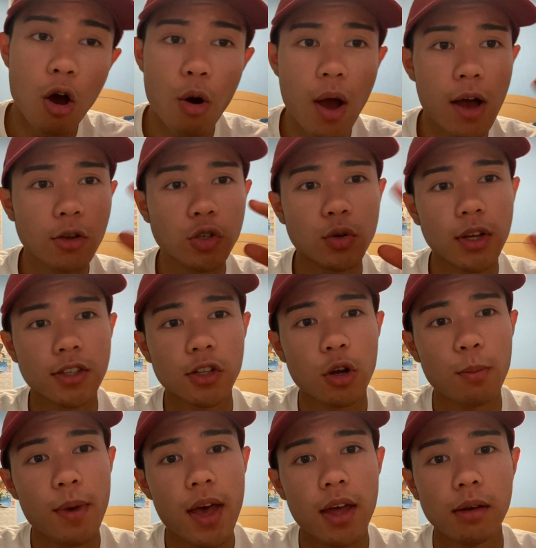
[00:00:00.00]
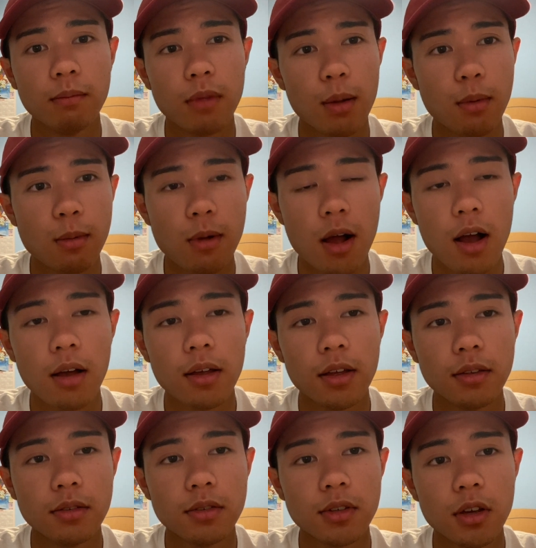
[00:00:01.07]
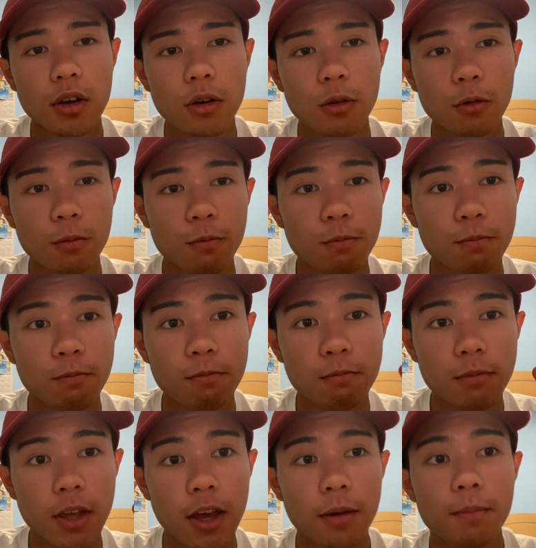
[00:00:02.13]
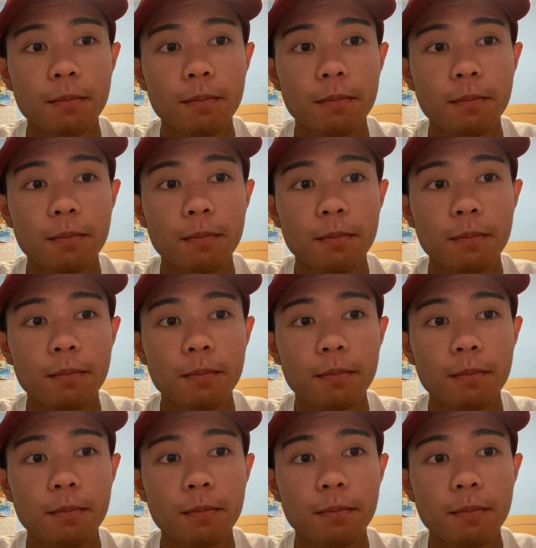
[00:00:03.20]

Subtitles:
oh, how'd you get to know Penn, blah blah blah. And so, yeah.